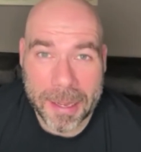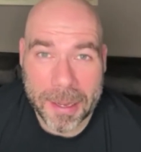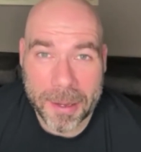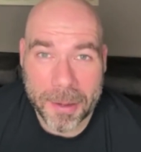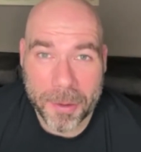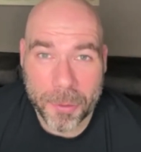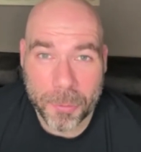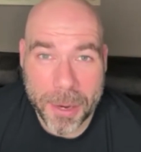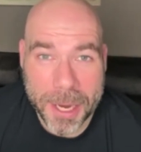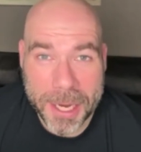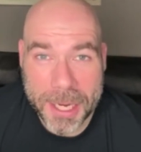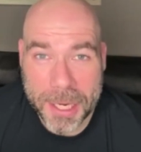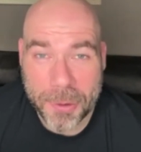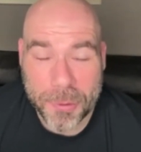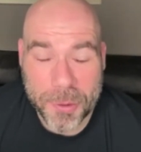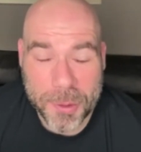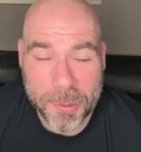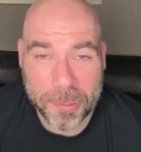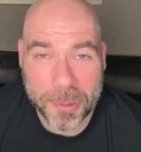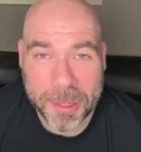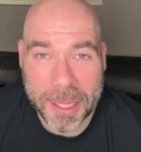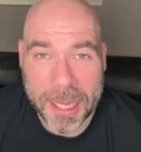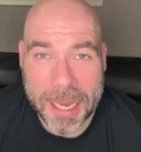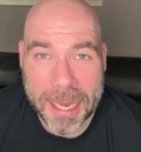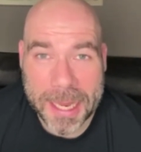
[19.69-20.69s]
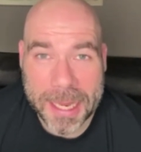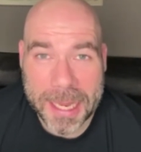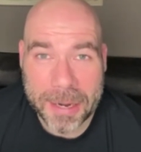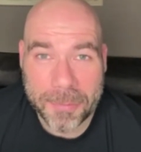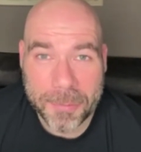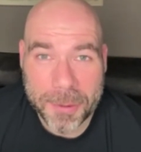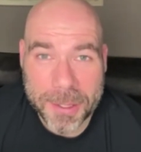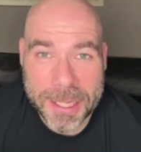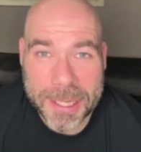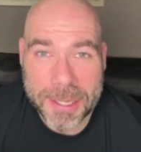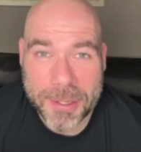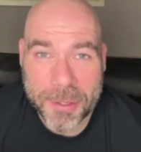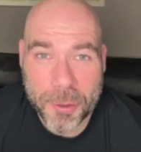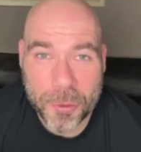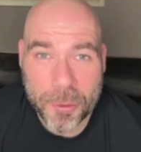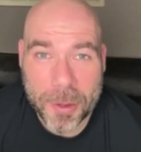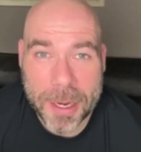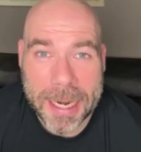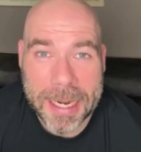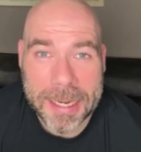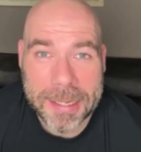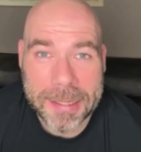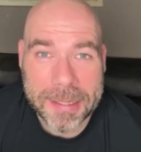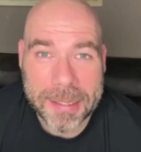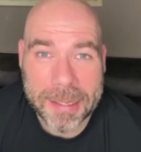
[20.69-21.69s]
Radio is playing, everything is
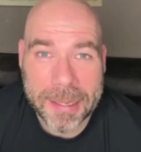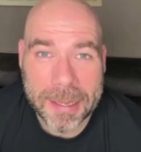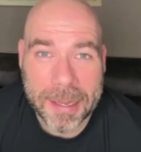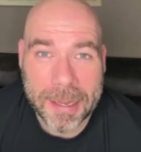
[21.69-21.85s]
great.